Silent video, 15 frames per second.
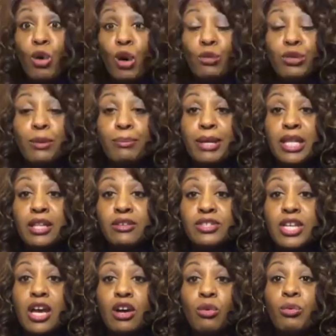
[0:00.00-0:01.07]
on the pillow
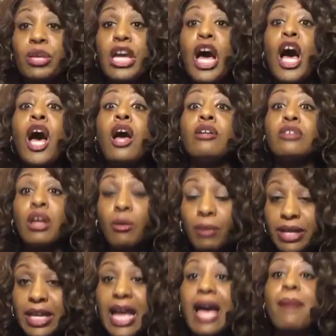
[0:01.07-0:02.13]
talk. We all know
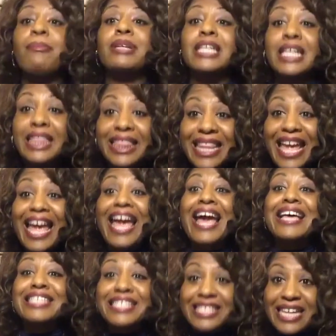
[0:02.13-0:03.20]
what happened the
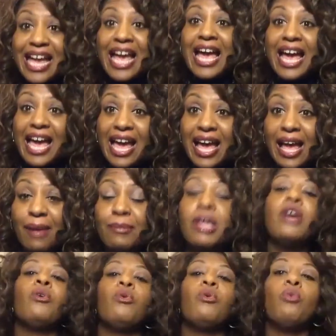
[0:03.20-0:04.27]
last time
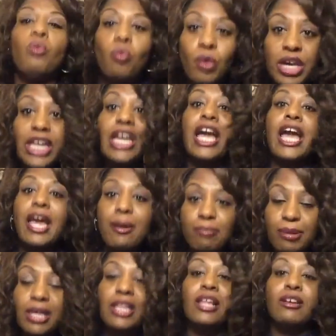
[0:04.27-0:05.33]
we had
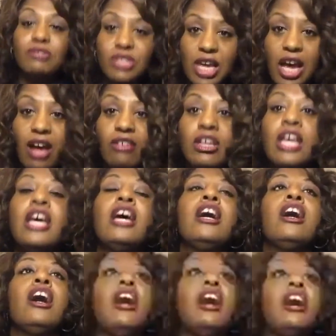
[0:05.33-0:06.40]
pillow talk.
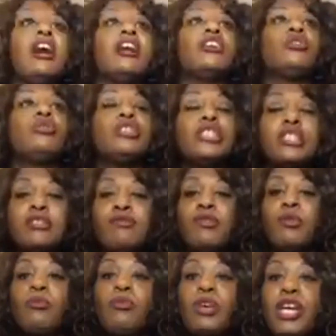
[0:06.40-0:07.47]

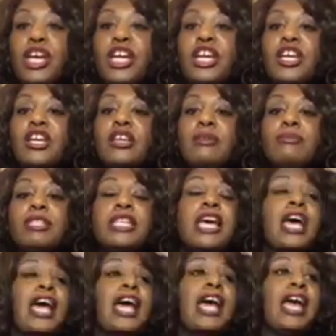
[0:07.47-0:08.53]
Christopher Williams
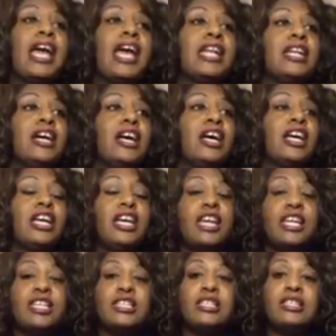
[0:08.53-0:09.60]
and
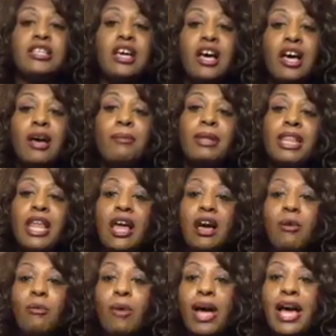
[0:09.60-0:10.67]
his common
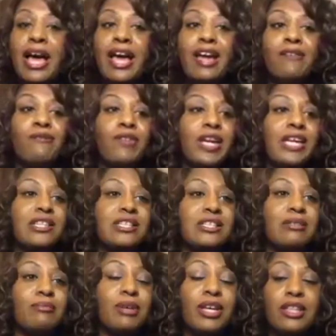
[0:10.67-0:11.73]
law wife and
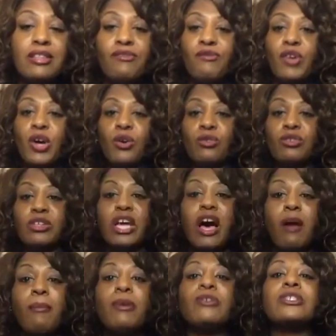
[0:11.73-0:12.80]
some other folk
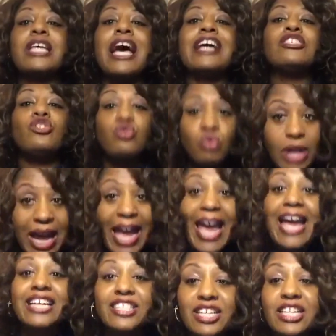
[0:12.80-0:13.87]
almost got
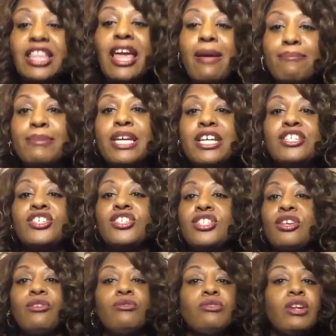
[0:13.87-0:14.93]
dragged in that bitch.
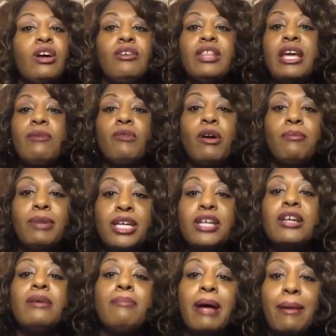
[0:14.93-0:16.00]
So no, that won't be
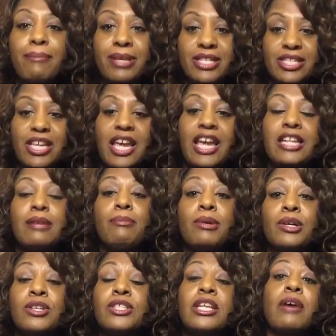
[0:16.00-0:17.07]
good by Miss Candy
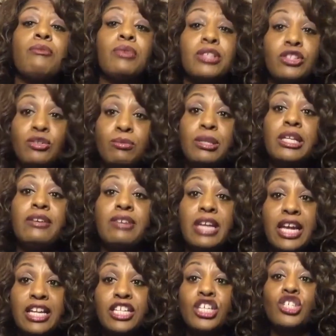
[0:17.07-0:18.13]
Burson. I really do believe
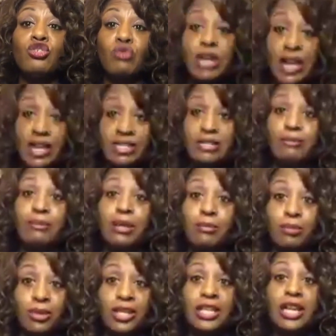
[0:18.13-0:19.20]
Candy could drag some
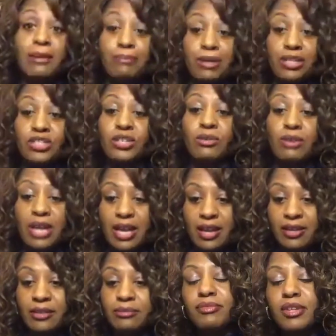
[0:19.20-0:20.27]
people in that bitch,
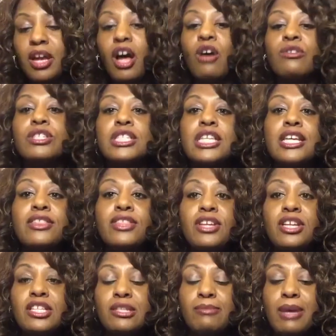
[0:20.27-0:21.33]
okay? Oh,
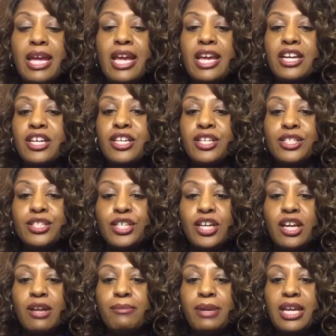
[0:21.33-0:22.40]
Cynthia's man couldn't
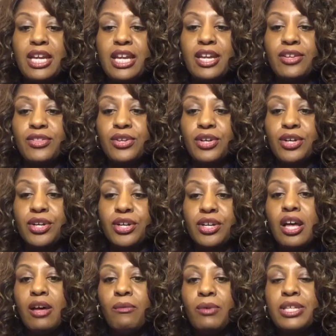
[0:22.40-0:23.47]
come
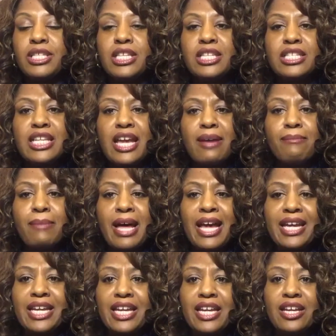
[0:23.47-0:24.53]
either. What's his name?
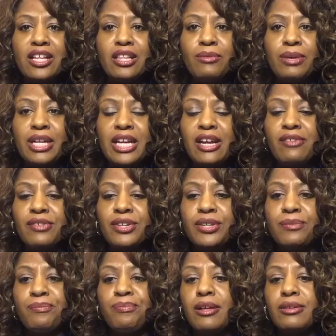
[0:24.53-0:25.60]
Mike Hill or
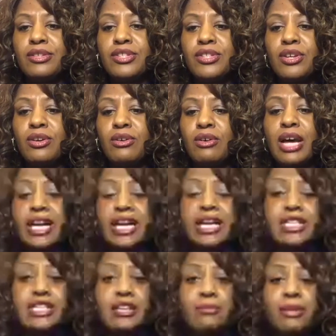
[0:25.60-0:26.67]
whatever. So I
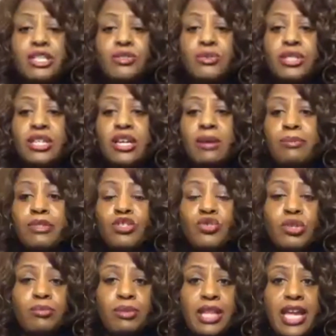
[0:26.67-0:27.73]
guess they'll be doing a couples
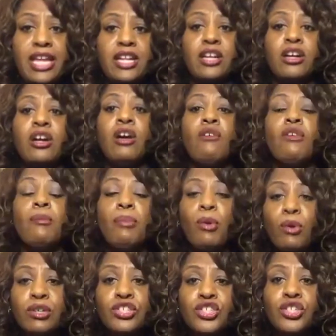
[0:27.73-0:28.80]
trip later. When
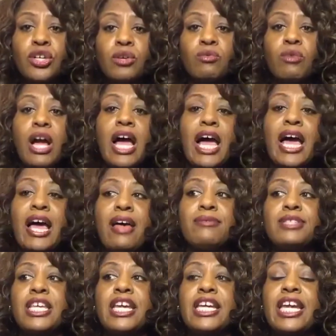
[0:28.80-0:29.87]
Portia
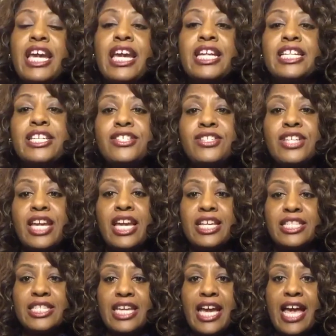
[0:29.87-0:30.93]
arrives at Candy's
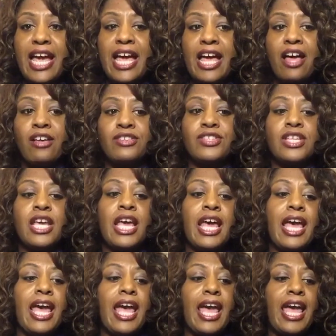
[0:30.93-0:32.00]
guest house,
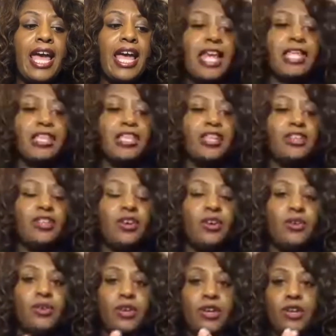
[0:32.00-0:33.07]
and,
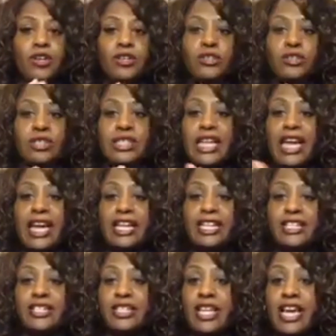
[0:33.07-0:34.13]
her
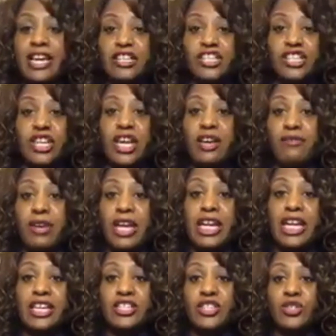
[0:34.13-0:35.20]
nanny / chef, I
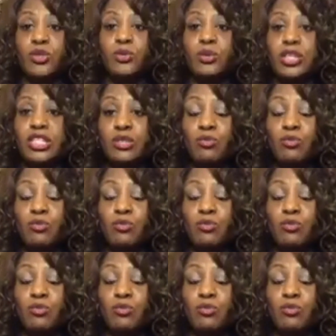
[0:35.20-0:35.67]
guess is who this